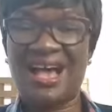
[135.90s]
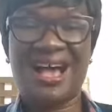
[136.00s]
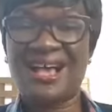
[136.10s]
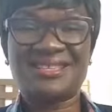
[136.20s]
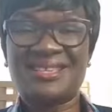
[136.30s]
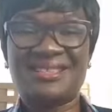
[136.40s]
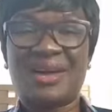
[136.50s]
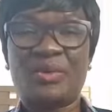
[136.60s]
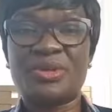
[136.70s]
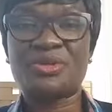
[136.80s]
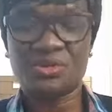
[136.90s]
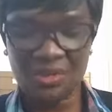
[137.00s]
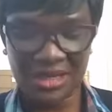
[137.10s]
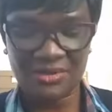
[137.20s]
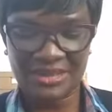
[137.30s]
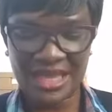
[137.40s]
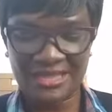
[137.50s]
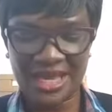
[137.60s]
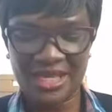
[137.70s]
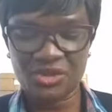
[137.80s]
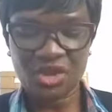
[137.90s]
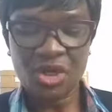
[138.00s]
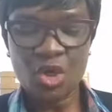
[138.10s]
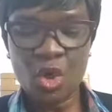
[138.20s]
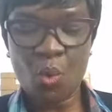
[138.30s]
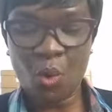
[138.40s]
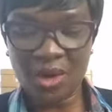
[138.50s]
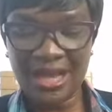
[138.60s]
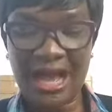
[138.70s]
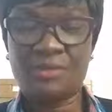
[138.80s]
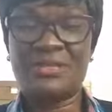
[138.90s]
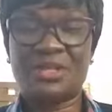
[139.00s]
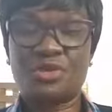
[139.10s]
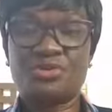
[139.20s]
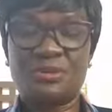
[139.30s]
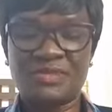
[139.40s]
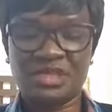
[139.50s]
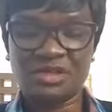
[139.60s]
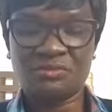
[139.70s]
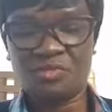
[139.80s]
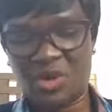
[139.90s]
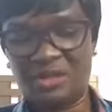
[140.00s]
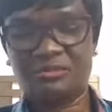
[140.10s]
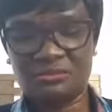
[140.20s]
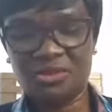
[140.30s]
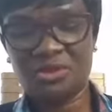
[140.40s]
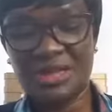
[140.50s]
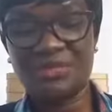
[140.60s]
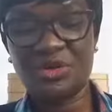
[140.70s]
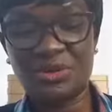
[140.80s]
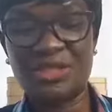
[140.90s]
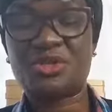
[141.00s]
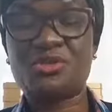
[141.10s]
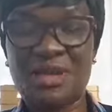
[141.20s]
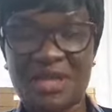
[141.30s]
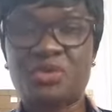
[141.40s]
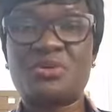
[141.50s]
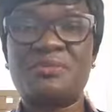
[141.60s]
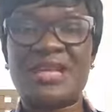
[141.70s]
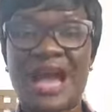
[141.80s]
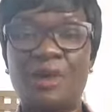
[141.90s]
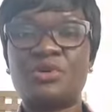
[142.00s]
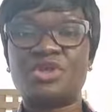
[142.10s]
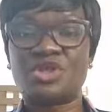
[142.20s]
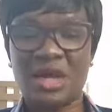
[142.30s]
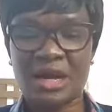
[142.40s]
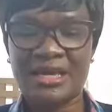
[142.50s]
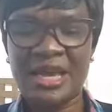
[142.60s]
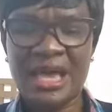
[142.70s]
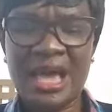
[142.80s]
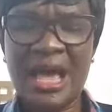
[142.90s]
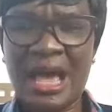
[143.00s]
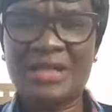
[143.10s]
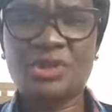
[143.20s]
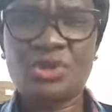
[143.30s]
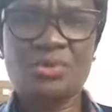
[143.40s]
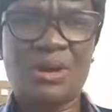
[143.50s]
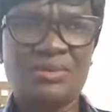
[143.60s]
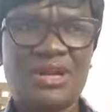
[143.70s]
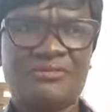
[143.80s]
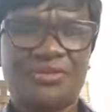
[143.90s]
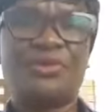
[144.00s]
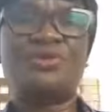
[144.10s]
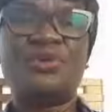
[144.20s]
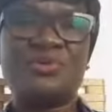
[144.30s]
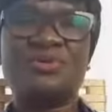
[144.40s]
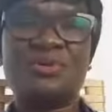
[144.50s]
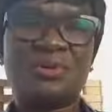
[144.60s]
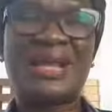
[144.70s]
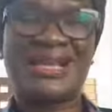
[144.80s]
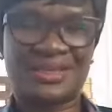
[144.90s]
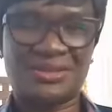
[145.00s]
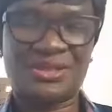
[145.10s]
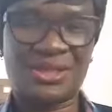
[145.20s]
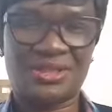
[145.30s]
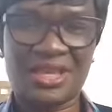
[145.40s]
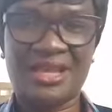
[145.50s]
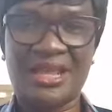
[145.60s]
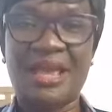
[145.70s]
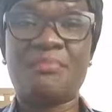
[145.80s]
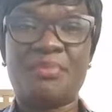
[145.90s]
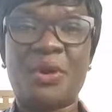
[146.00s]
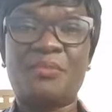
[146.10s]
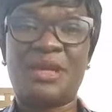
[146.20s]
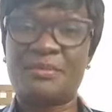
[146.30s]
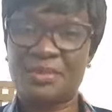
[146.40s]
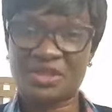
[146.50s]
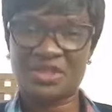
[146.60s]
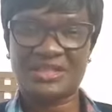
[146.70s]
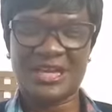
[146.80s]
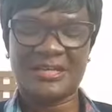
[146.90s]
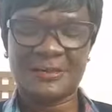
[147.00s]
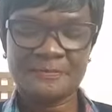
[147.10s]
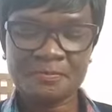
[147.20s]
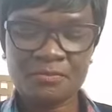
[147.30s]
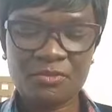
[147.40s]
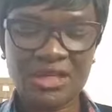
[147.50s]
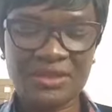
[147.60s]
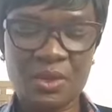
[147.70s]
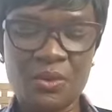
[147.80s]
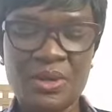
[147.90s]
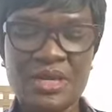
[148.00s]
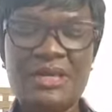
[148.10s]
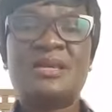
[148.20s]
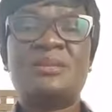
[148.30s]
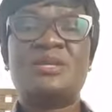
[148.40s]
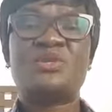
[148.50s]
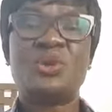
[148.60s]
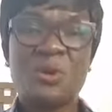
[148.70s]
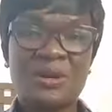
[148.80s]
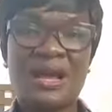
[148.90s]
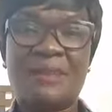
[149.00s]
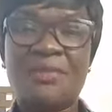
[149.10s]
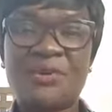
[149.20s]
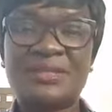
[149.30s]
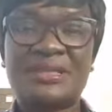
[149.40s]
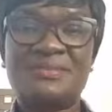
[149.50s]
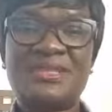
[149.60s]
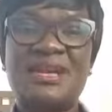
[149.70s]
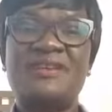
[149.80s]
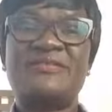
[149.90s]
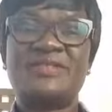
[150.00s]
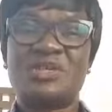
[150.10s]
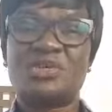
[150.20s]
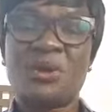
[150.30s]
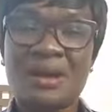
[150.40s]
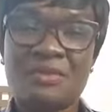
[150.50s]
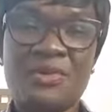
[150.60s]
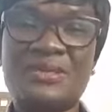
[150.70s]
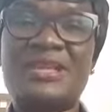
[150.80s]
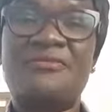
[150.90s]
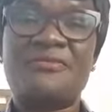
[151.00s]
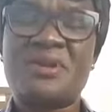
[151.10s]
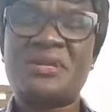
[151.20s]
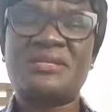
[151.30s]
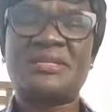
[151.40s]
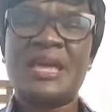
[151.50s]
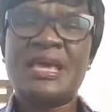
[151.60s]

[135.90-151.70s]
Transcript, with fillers: asking that question when I was that age. One, I was extremely, well, don't let me use ex- extremely. I was shy. And two, I would have thought, no, you don't ask such a thing in public, but she did. So they talk amongst themselves, they talk amongst their friends,